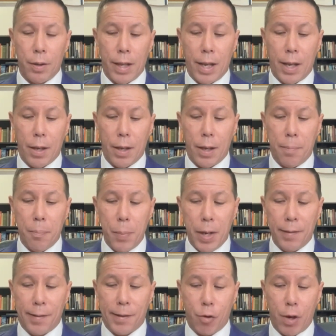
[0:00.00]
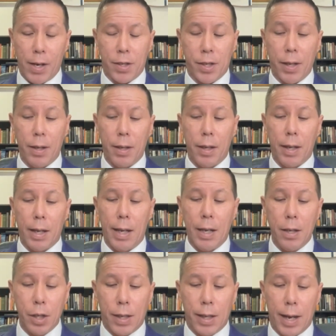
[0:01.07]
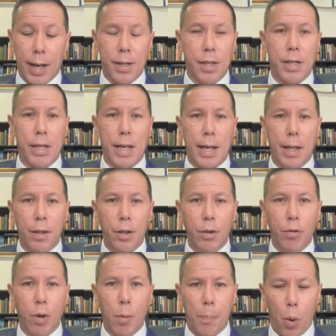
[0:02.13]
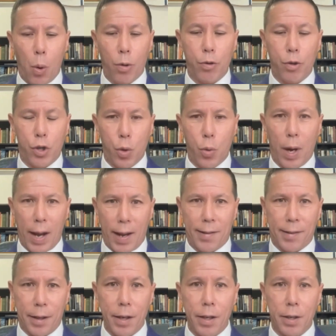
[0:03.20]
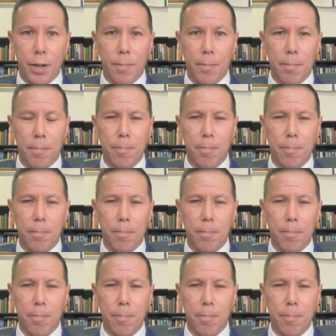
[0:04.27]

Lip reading: the administrator indicated in the report to ASIC